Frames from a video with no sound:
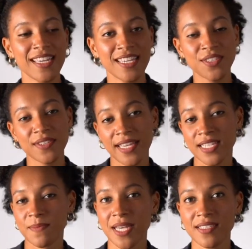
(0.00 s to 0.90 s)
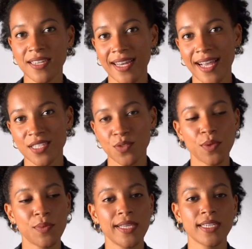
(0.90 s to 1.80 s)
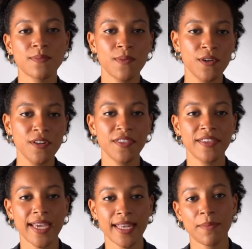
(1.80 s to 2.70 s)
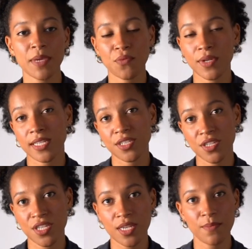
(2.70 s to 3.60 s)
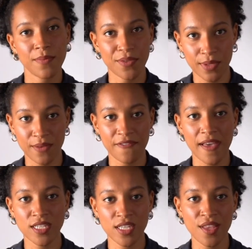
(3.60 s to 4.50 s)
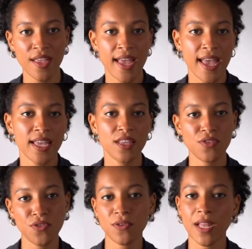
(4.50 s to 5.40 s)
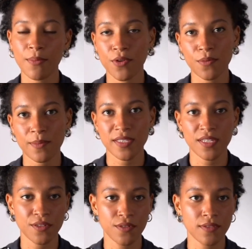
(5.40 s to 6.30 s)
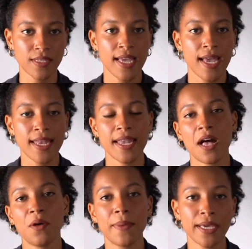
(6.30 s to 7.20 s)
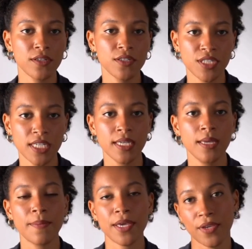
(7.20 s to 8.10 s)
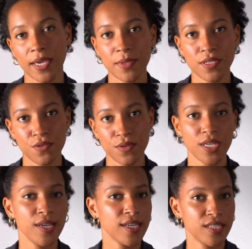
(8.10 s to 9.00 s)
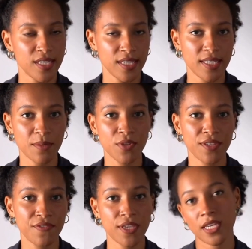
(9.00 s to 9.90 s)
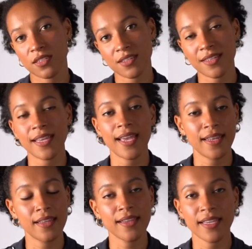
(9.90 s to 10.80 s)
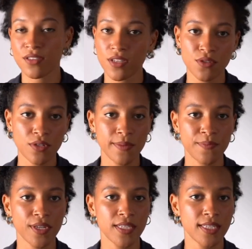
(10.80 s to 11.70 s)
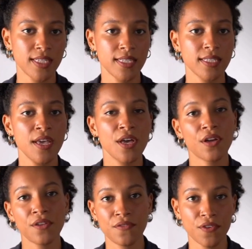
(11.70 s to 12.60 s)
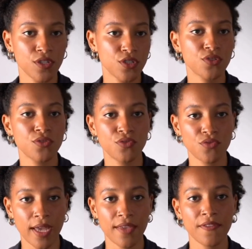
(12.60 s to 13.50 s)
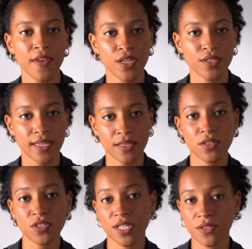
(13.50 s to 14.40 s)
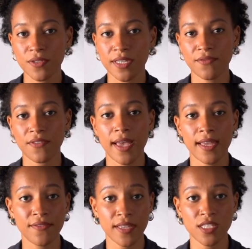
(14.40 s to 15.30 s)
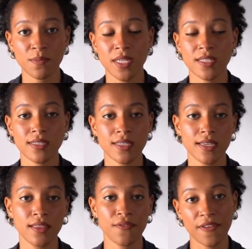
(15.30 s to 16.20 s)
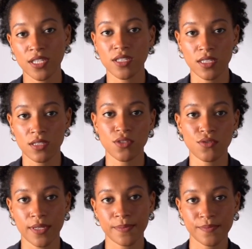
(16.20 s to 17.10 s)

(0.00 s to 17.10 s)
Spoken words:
In today's masterclass, we will explore the dynamic relationship between fashion and new lab-grown materials, and how biology, biochemistry, genetic modification, and industrial processes converge to drive technological advancements in the fashion industry.